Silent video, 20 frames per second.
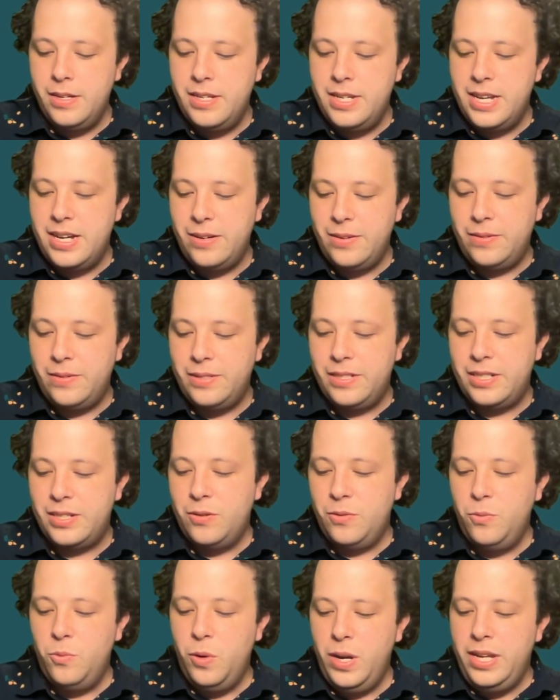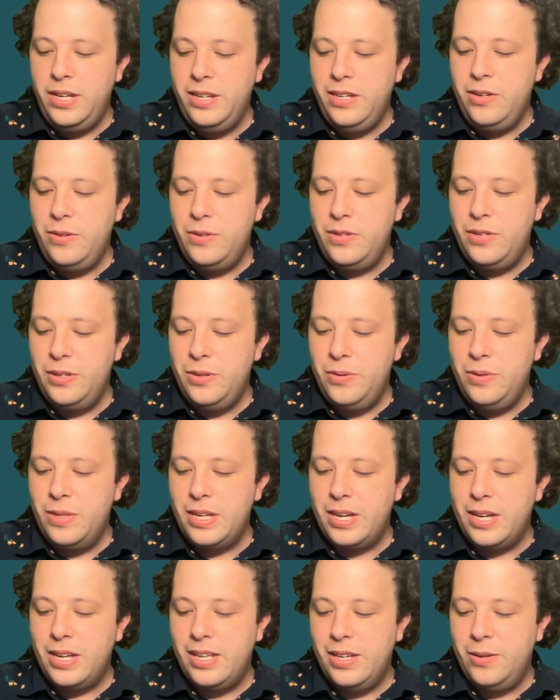Now, so when you do that,